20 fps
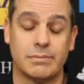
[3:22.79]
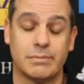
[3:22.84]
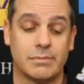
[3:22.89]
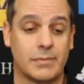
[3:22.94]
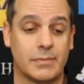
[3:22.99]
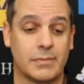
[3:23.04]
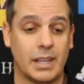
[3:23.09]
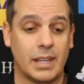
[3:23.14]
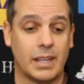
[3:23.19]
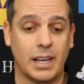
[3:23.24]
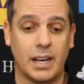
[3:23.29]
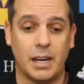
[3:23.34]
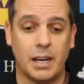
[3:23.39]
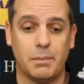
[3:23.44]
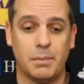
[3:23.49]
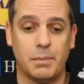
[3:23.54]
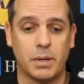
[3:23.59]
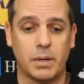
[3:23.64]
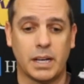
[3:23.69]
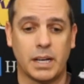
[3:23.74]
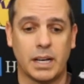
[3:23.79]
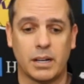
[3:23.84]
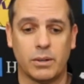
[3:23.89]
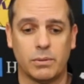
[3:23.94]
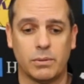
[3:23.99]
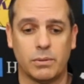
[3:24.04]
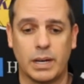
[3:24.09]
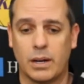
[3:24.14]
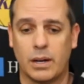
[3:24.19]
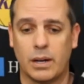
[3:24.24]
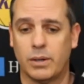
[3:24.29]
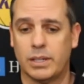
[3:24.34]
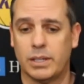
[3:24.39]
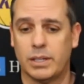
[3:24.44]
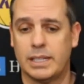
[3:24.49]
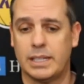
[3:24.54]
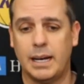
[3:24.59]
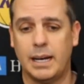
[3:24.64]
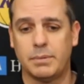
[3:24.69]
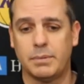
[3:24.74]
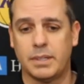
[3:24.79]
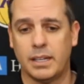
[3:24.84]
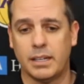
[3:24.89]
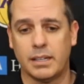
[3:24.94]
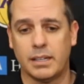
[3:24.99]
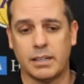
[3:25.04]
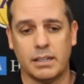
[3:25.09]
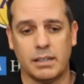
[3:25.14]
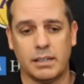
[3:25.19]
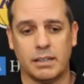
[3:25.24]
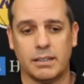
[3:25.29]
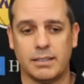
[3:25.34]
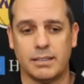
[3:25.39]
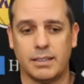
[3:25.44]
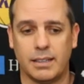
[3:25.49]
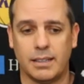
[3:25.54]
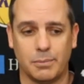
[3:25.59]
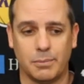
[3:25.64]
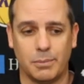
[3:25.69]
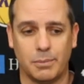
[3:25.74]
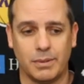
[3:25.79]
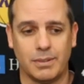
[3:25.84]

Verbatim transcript: yeah, I mean, we got to got to adapt, and uh, you know,